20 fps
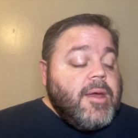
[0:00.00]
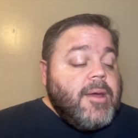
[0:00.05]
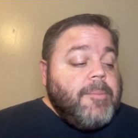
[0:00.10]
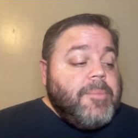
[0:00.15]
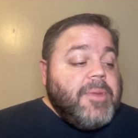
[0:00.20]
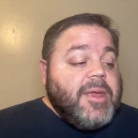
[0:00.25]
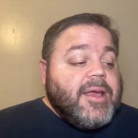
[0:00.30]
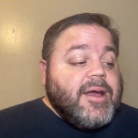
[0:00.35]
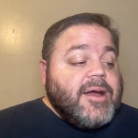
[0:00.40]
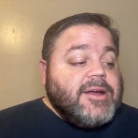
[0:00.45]

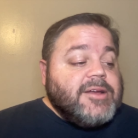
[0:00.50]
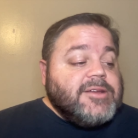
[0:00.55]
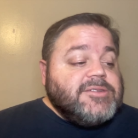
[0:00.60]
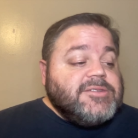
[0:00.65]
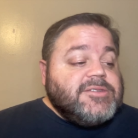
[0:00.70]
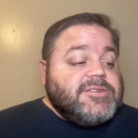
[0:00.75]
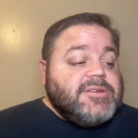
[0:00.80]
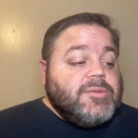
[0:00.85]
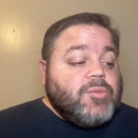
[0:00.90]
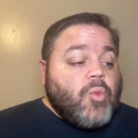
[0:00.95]

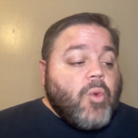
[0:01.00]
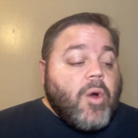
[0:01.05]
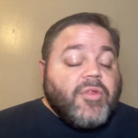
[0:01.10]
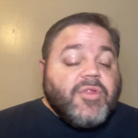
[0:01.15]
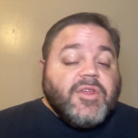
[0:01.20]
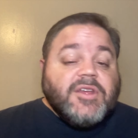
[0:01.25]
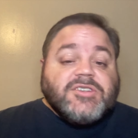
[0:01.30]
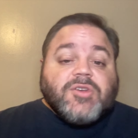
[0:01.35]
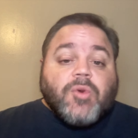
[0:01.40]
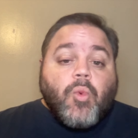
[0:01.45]
because while
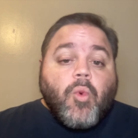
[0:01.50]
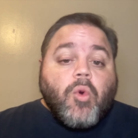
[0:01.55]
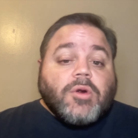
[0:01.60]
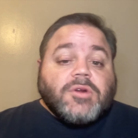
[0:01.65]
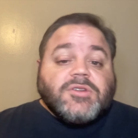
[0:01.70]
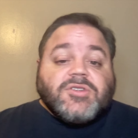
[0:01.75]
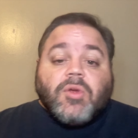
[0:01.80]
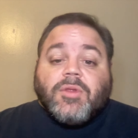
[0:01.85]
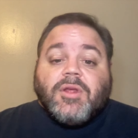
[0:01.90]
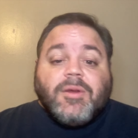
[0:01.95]
this
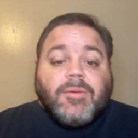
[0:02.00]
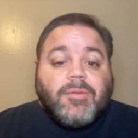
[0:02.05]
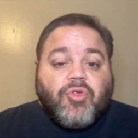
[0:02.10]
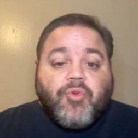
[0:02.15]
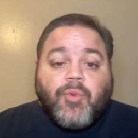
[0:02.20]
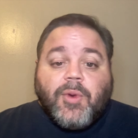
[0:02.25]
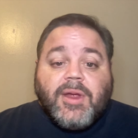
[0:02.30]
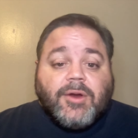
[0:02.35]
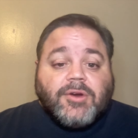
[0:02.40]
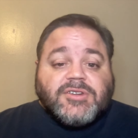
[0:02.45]
award's only
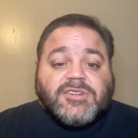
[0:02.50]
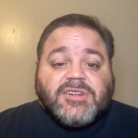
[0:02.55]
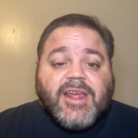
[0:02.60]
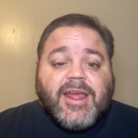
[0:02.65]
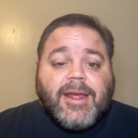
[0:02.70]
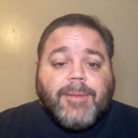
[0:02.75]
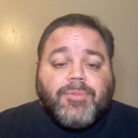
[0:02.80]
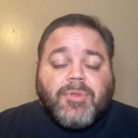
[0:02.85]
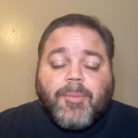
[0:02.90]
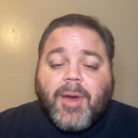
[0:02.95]
three years
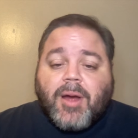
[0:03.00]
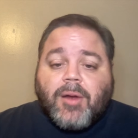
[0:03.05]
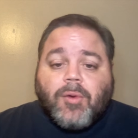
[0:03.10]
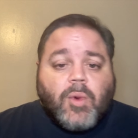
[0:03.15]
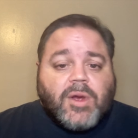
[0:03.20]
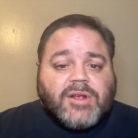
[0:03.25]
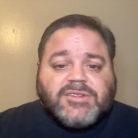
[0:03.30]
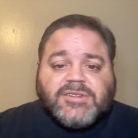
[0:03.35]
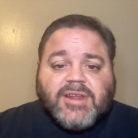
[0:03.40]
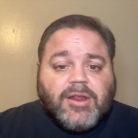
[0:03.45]
deep, the
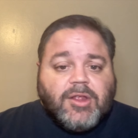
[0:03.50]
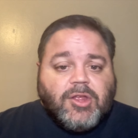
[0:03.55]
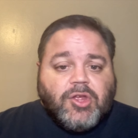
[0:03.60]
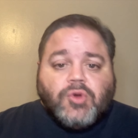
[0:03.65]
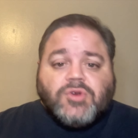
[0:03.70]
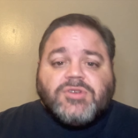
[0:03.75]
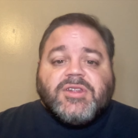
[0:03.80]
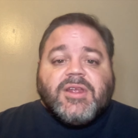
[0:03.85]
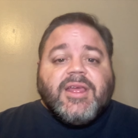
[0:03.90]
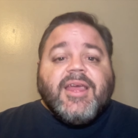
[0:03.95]
Mountain West didn't
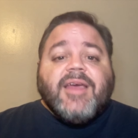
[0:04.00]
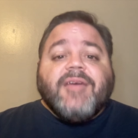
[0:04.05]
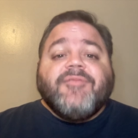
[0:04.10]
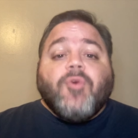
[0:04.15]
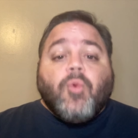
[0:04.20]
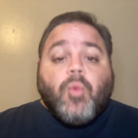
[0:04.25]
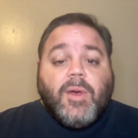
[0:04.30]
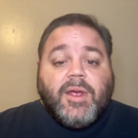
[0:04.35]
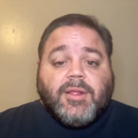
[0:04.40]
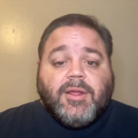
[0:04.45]
used to give
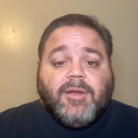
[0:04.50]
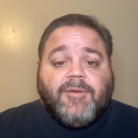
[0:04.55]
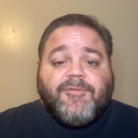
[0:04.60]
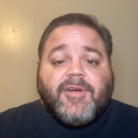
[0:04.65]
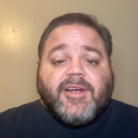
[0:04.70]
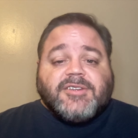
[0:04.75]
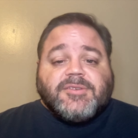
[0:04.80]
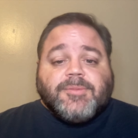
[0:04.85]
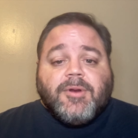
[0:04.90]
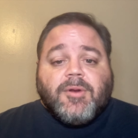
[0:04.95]
a weekly
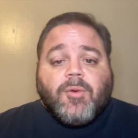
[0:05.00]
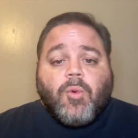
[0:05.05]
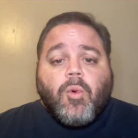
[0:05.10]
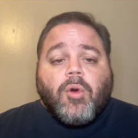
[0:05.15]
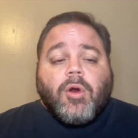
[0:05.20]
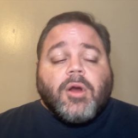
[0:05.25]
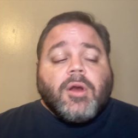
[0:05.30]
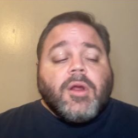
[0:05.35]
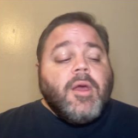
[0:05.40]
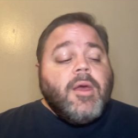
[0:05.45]
freshman
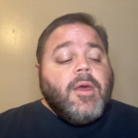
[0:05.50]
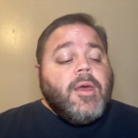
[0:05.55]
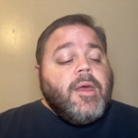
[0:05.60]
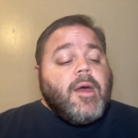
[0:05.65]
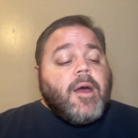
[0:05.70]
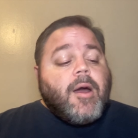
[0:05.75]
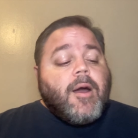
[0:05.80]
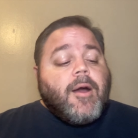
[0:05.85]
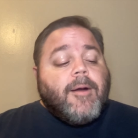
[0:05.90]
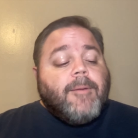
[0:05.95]
award.
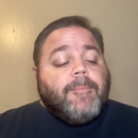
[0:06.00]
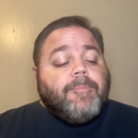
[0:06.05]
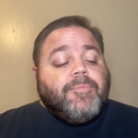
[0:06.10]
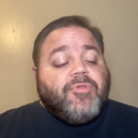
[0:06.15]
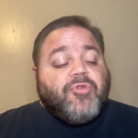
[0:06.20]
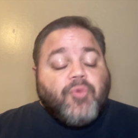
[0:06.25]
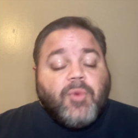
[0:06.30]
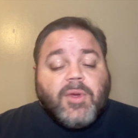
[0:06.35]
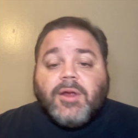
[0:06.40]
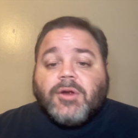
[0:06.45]

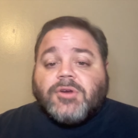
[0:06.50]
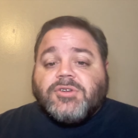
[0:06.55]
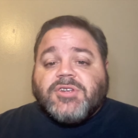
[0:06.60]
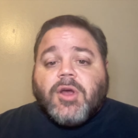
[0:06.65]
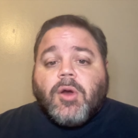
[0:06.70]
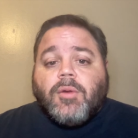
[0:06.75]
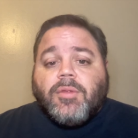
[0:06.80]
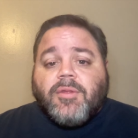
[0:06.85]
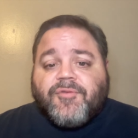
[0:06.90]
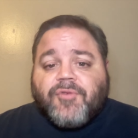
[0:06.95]
Um, three years
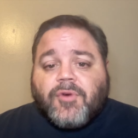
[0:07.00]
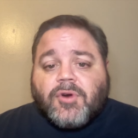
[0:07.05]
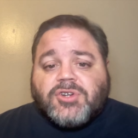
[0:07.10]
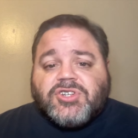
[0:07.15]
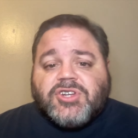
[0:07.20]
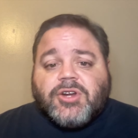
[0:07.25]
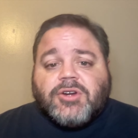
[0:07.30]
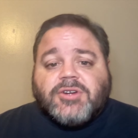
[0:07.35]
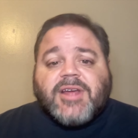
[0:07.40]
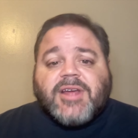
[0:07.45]
ago in the first year,